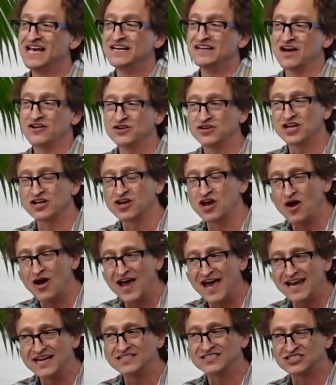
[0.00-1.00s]
Now you can go
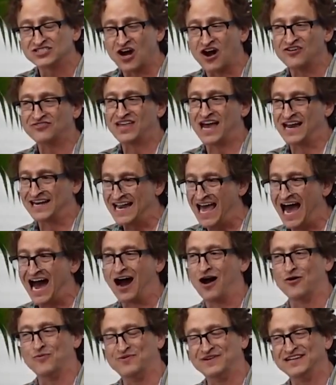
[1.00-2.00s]
ahead and start that
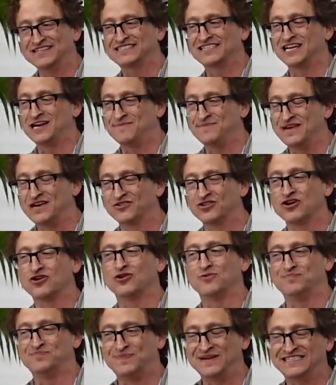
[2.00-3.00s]
now, but it's going to be a
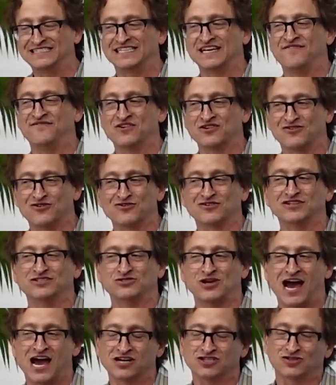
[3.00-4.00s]
little bit difficult
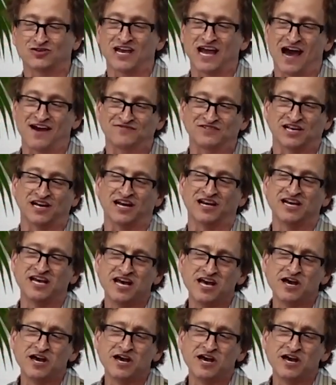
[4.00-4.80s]
because you actually have to